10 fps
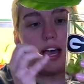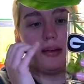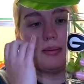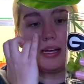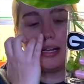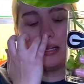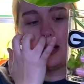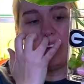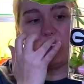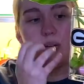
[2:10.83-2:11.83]
will
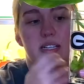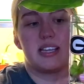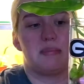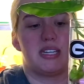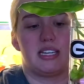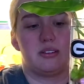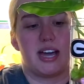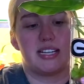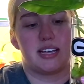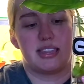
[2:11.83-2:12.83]
of course update you
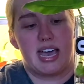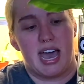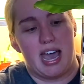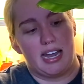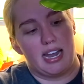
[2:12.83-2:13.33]
guys on that.